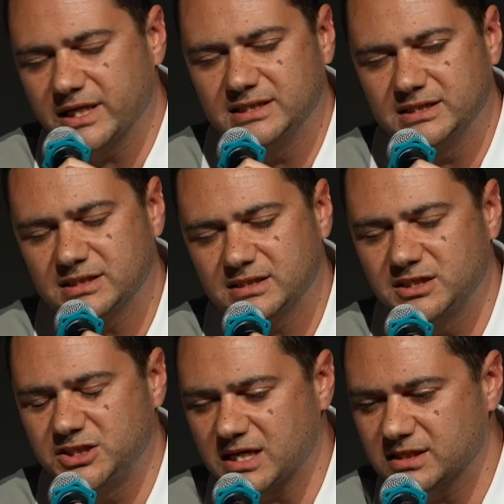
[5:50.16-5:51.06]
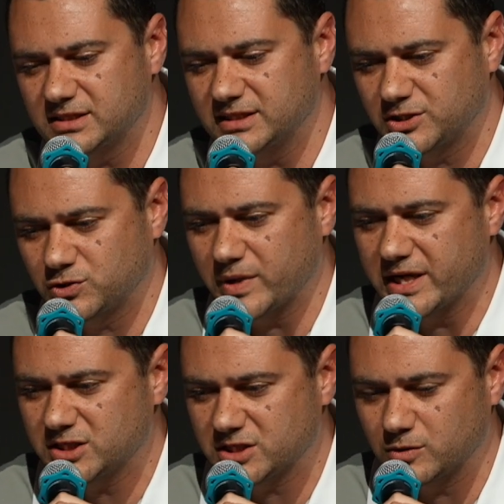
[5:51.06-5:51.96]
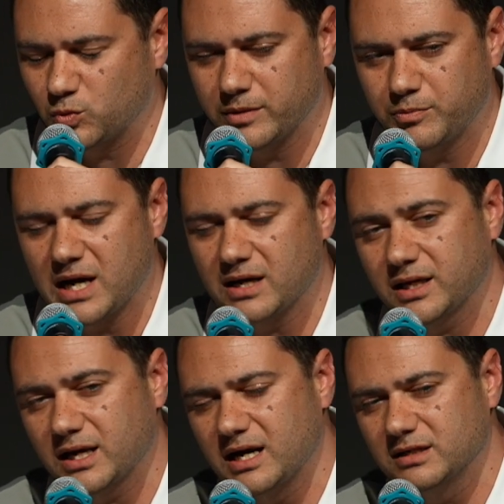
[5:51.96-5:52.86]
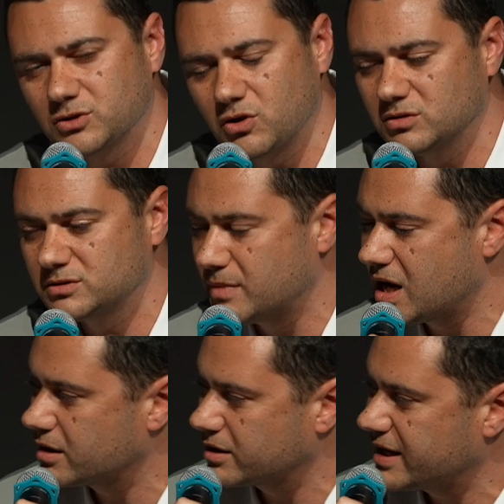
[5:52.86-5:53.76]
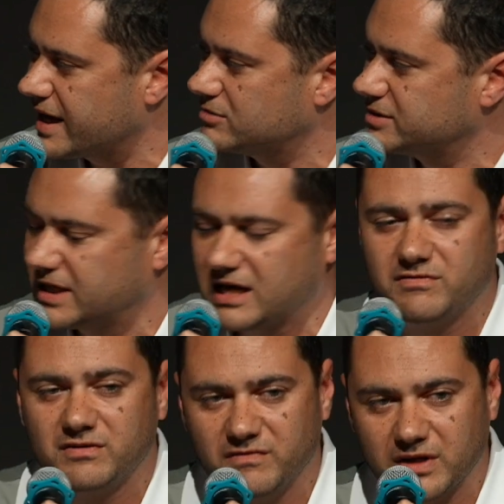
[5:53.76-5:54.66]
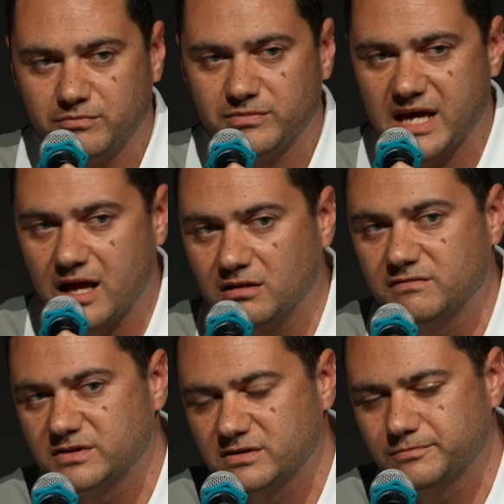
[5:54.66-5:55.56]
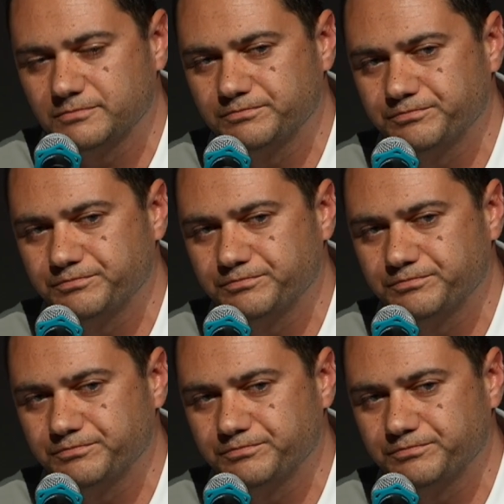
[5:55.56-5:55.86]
exist a just situation where Pākehā told Māori how to govern themselves.